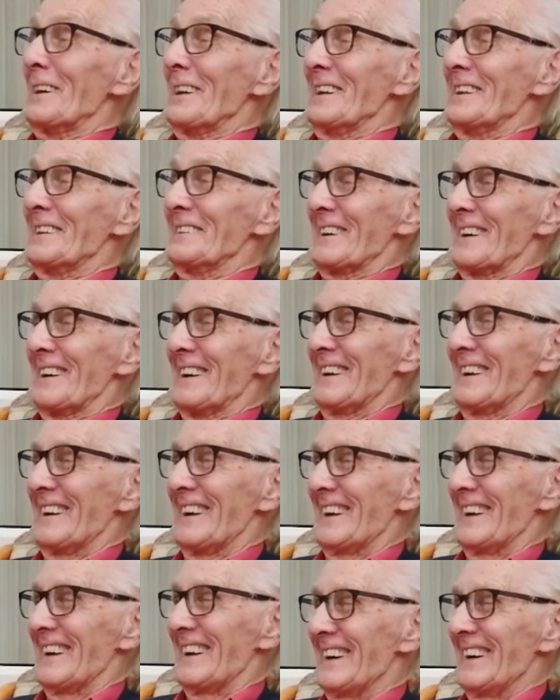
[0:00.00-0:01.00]
No, but you
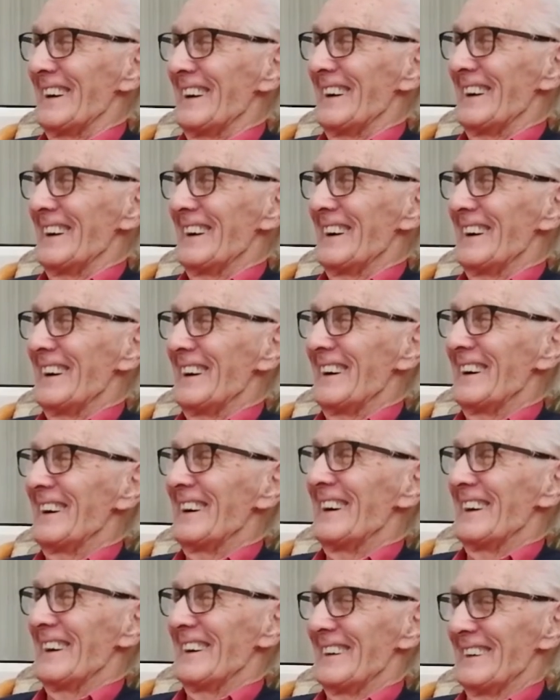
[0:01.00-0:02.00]
were homesick.
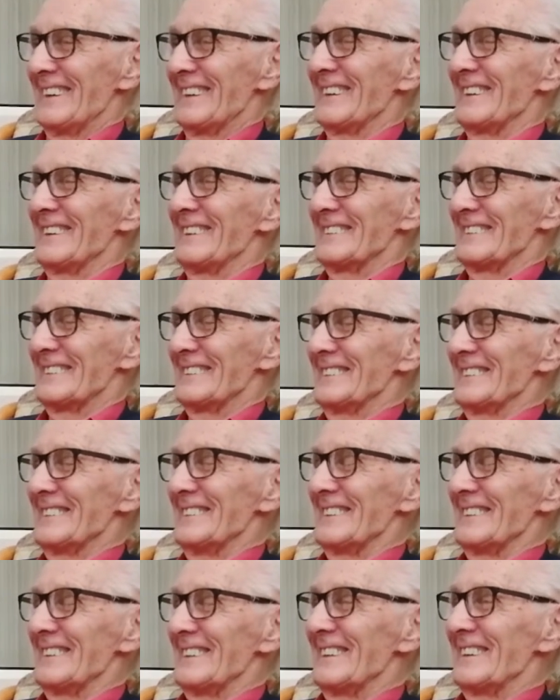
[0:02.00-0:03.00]
Were you?
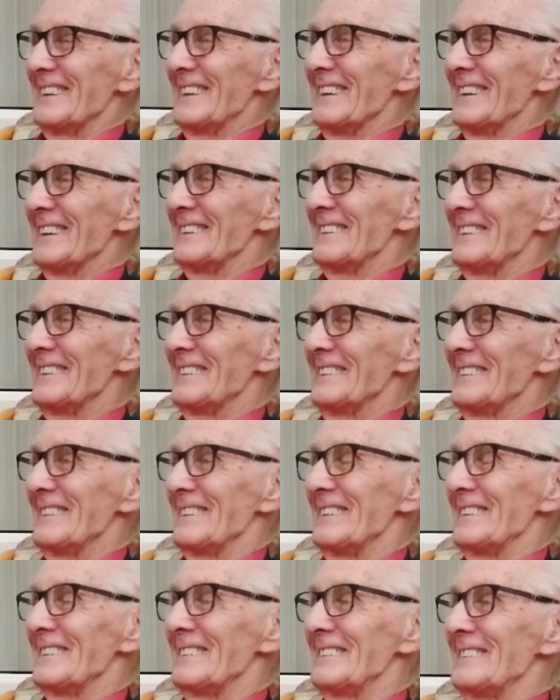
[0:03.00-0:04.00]
Do you think?
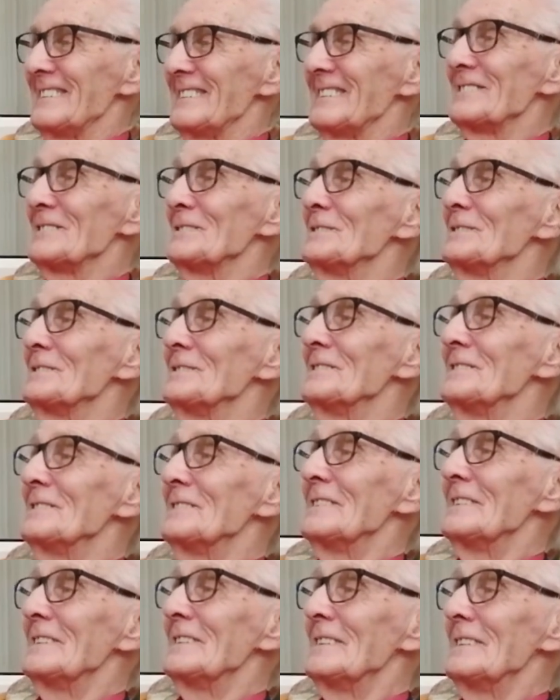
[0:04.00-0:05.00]
Were you a bit
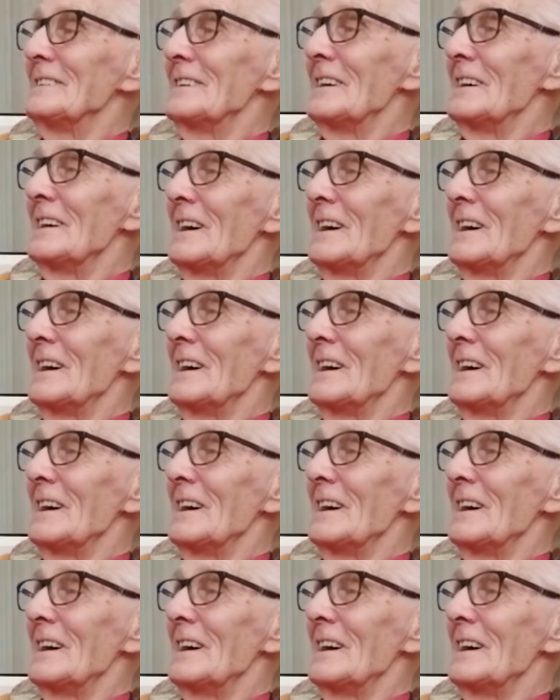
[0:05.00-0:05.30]
homesick?